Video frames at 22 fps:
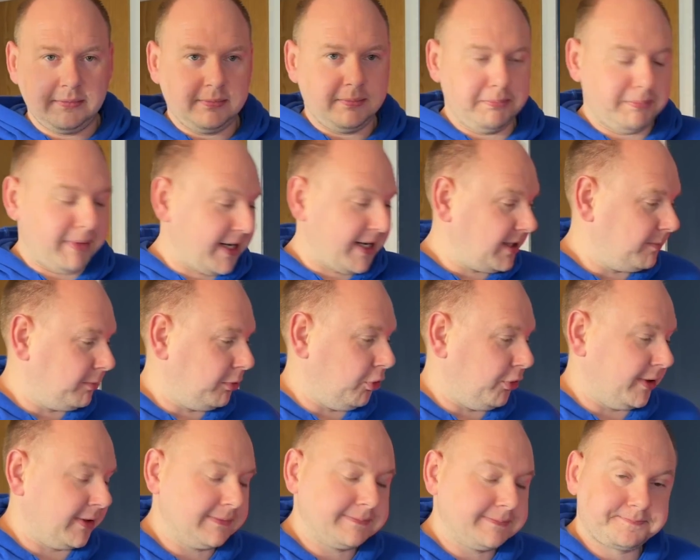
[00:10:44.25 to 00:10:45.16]

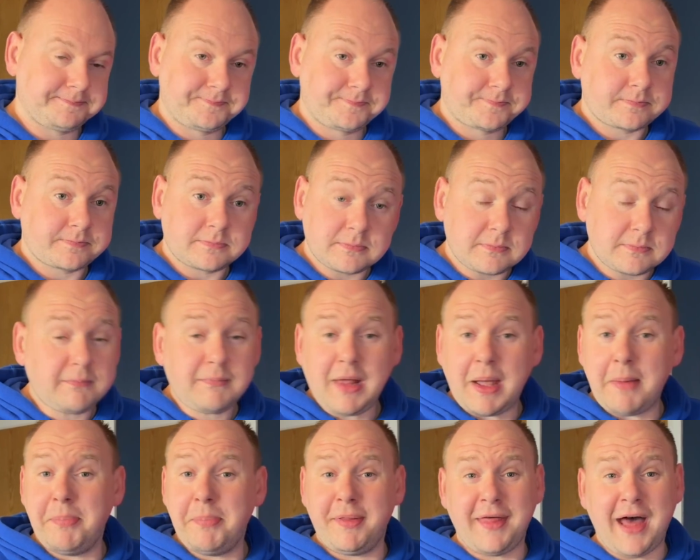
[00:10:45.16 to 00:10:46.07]
Mind-blowing.
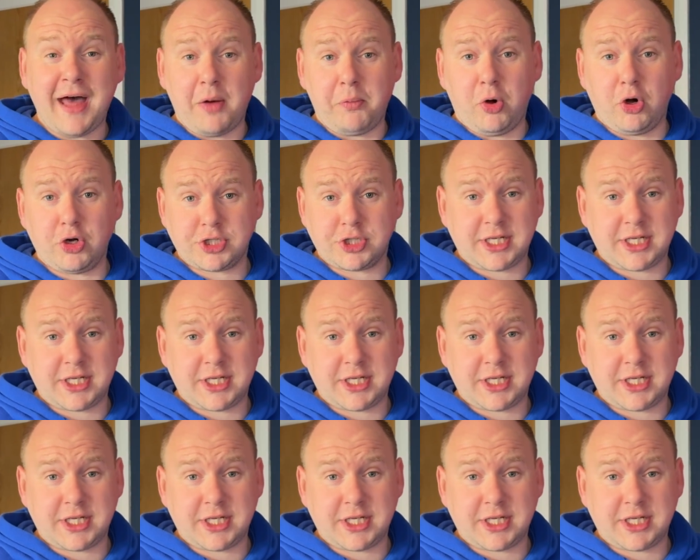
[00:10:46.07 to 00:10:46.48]
But that watch